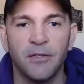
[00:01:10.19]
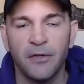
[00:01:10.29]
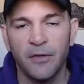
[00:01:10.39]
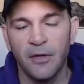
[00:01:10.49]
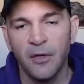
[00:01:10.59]

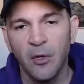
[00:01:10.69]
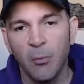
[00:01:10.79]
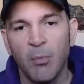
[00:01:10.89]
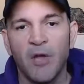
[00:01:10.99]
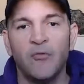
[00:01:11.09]
that the
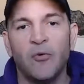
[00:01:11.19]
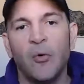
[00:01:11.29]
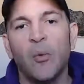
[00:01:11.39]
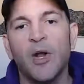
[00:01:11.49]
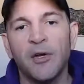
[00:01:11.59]
mindful
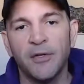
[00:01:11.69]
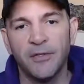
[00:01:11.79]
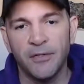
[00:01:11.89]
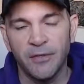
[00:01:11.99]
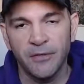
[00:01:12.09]

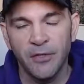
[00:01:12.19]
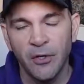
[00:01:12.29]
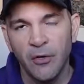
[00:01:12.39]
awareness is